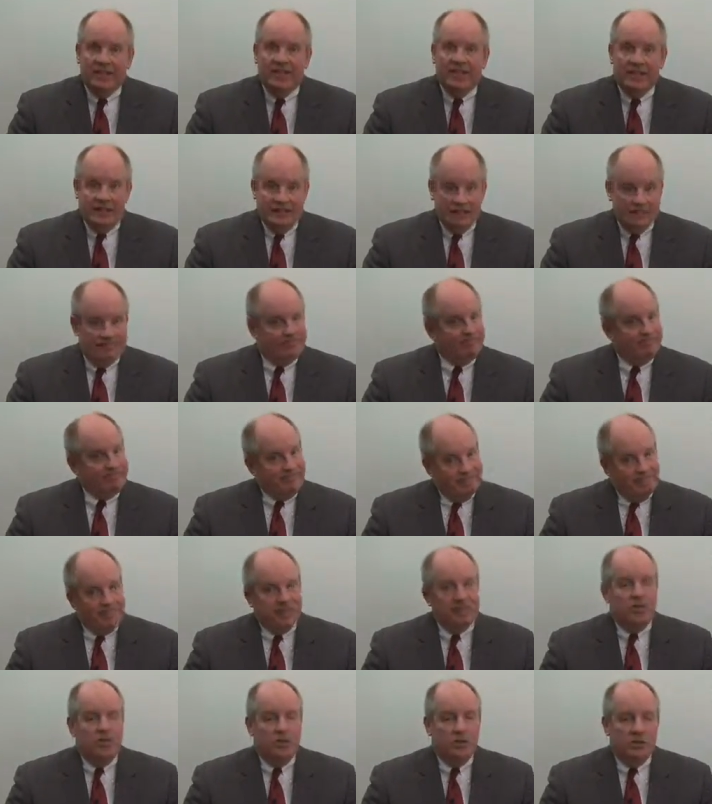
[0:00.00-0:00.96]
um,
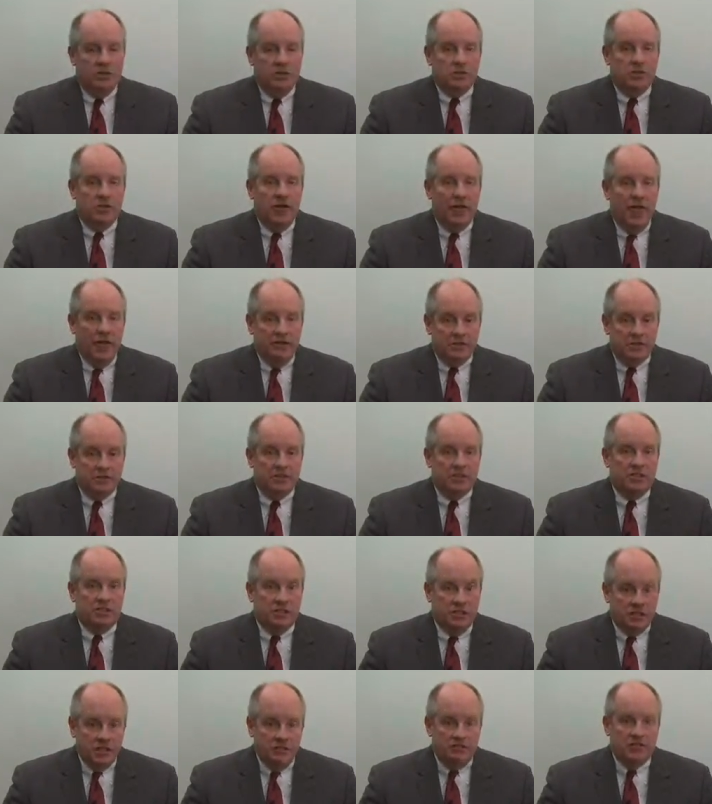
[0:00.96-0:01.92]
you know, it's going to have a
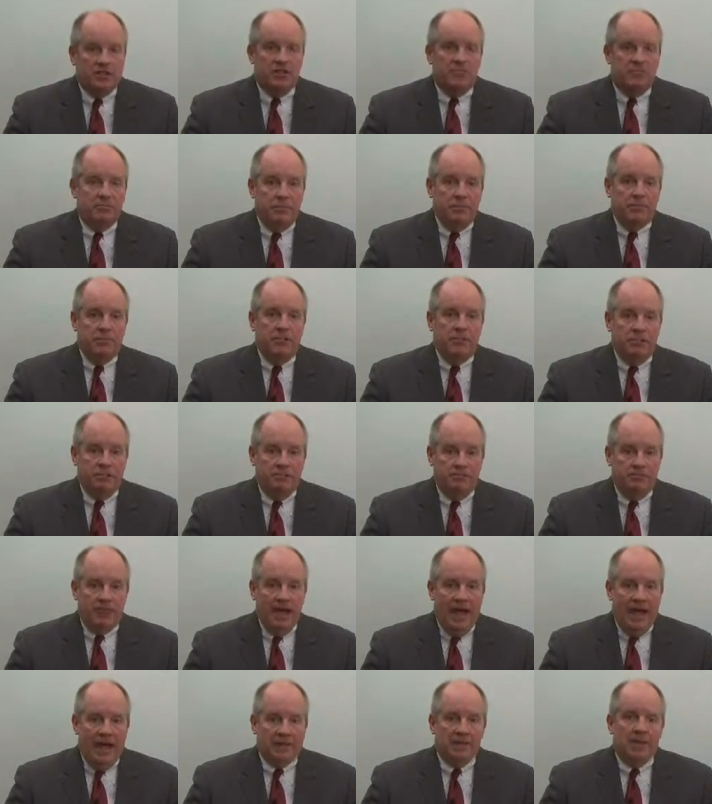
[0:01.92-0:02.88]
significant business
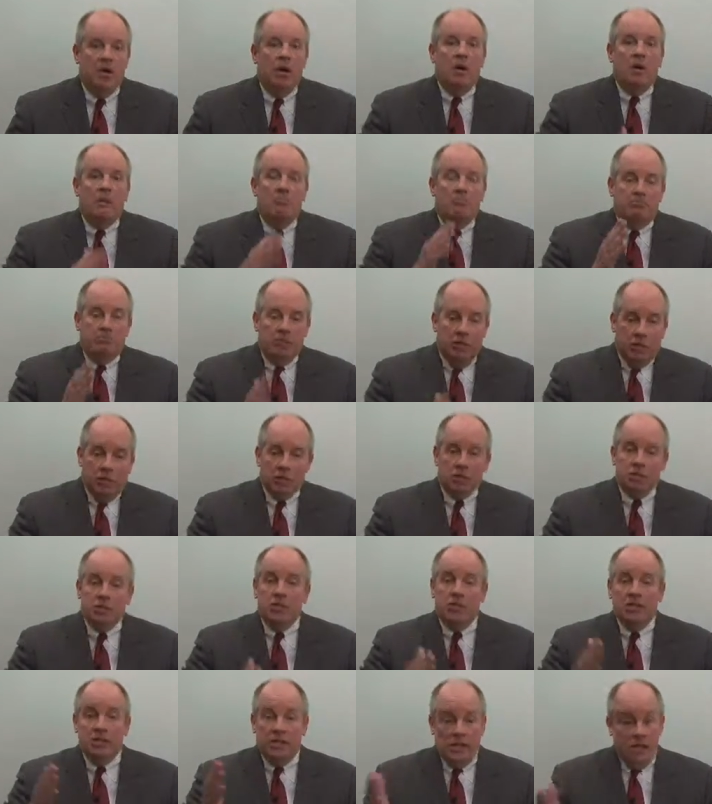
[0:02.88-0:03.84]
impact.
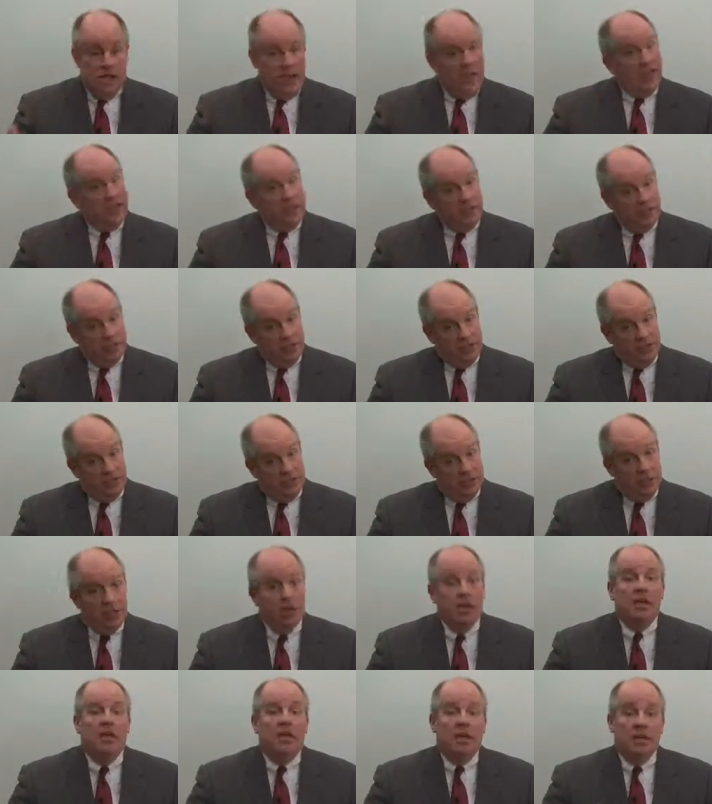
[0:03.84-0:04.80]
Most of the
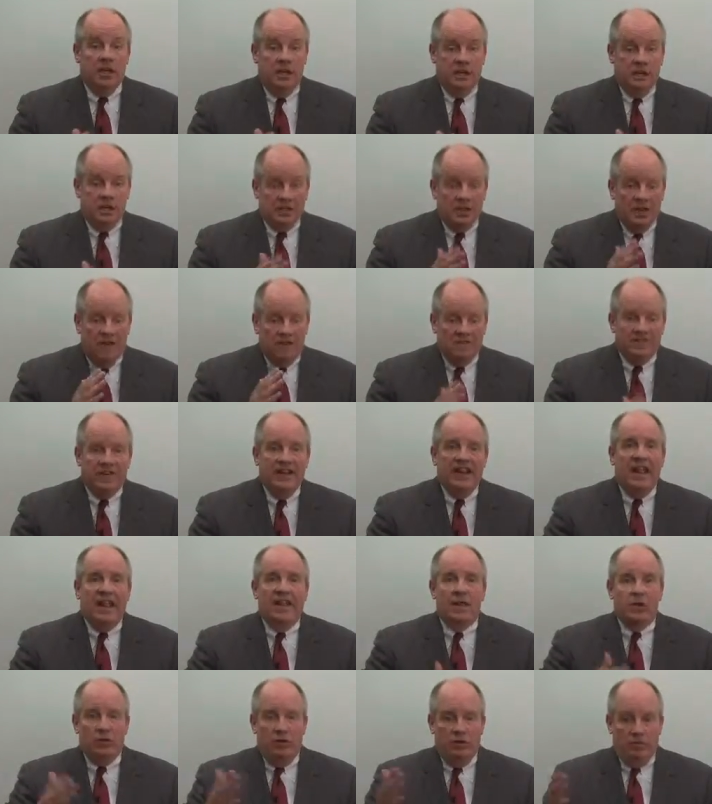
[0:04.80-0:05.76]
cases is
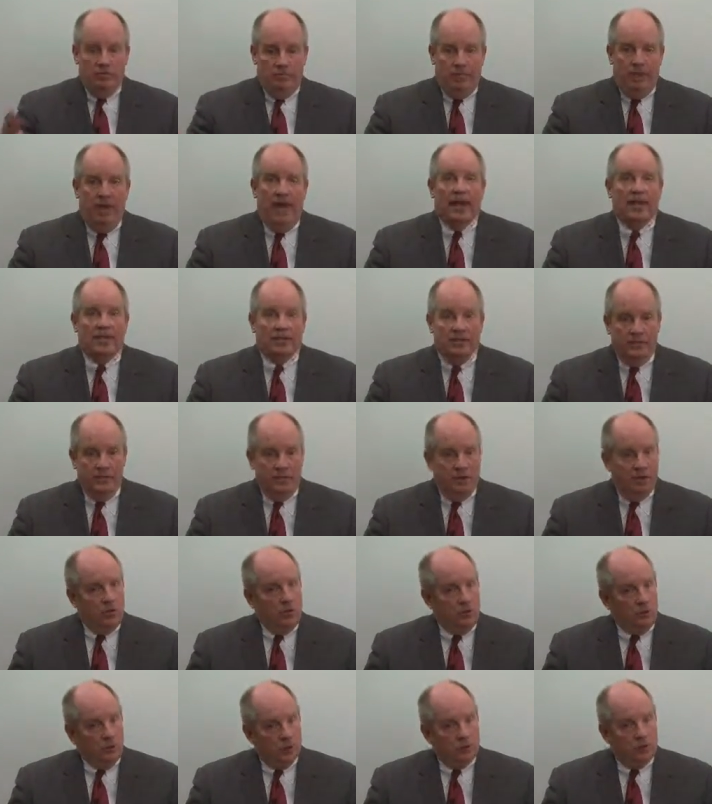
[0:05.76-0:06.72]
financial impact. In
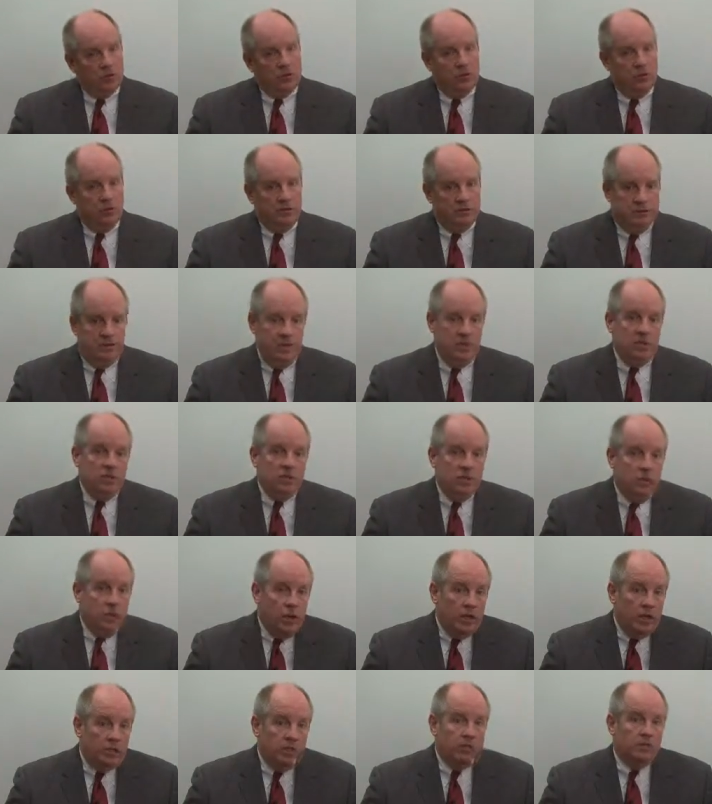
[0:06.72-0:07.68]
other words, the easy
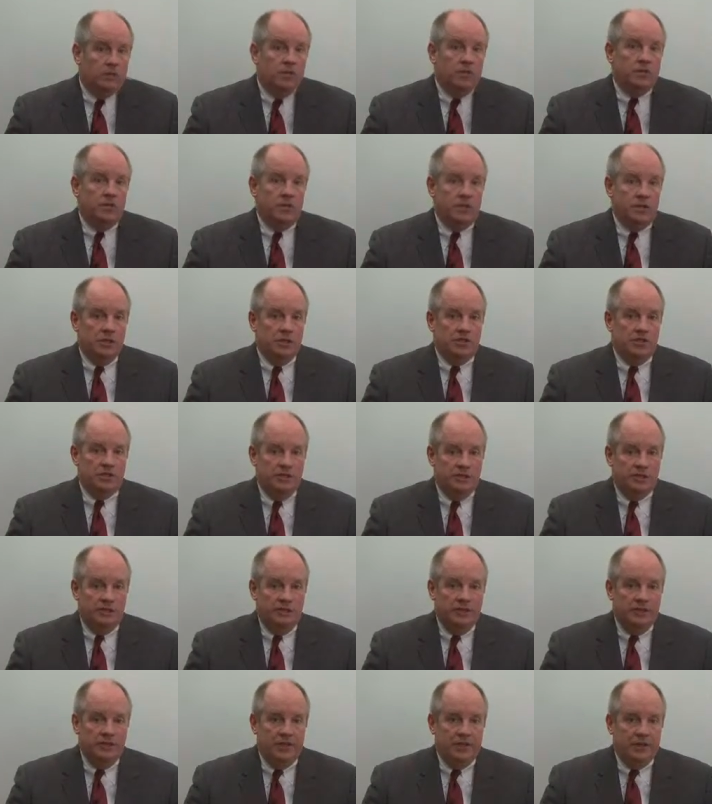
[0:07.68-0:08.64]
way to do this is
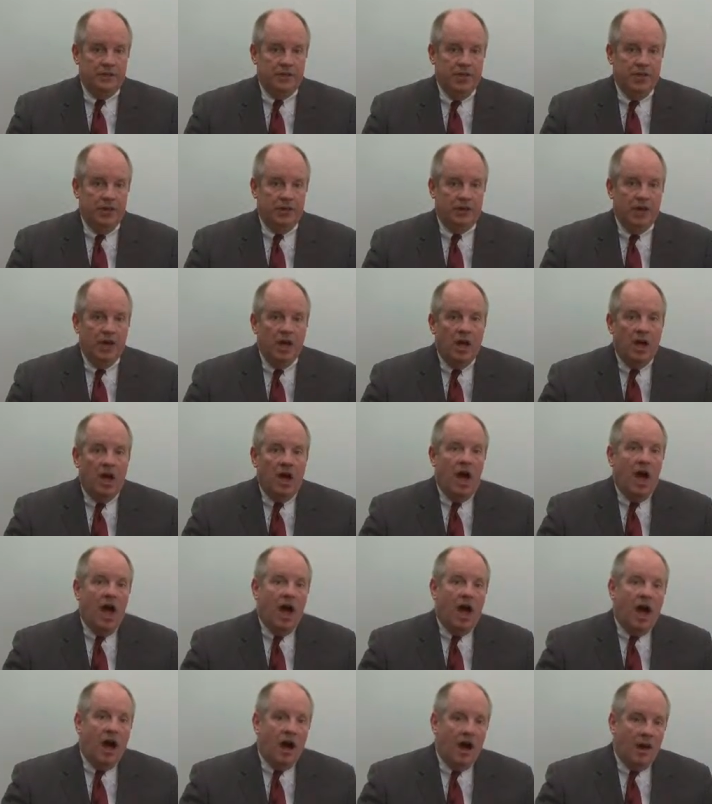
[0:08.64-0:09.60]
to figure out
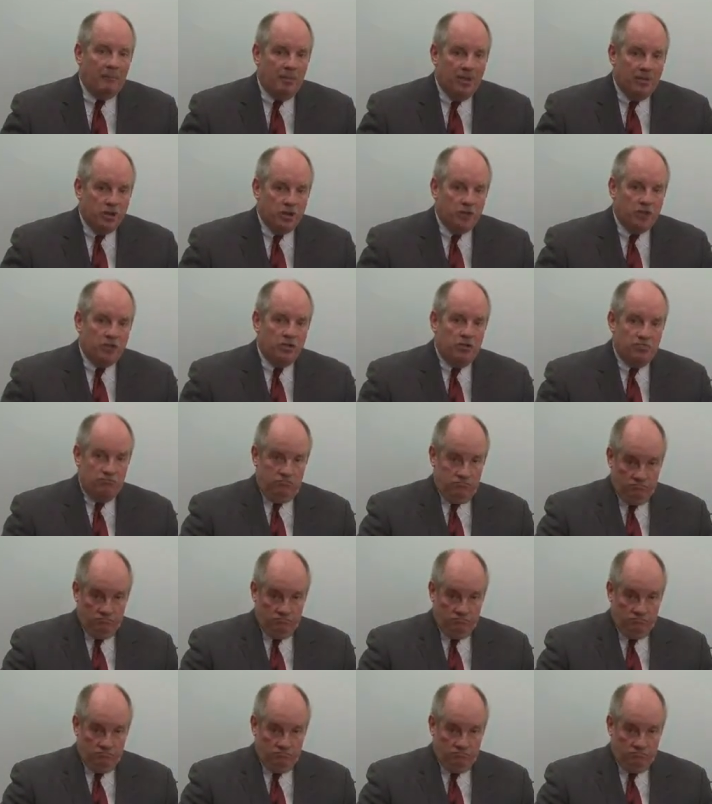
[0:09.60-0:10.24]
how much